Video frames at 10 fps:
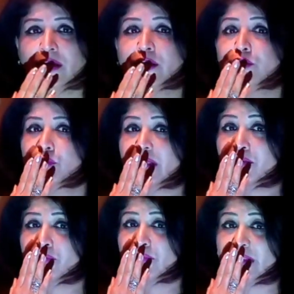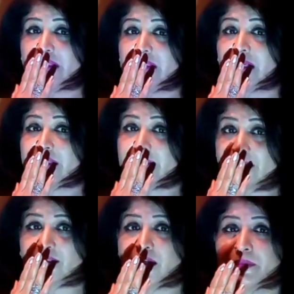You can feel the
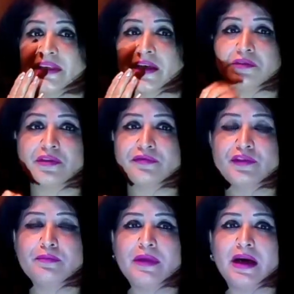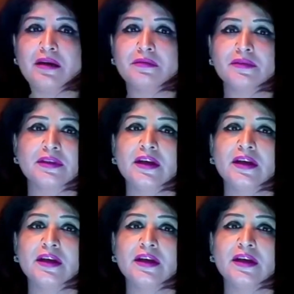air coming out of your mouth,